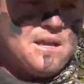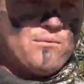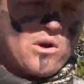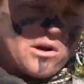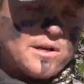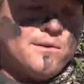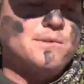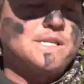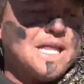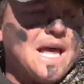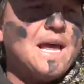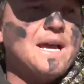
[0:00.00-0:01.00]
where he
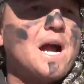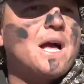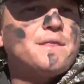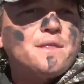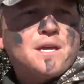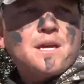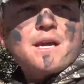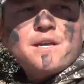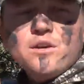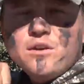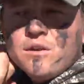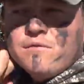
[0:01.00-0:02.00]
was laying, I think I
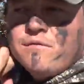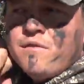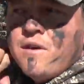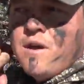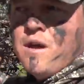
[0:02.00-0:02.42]
could have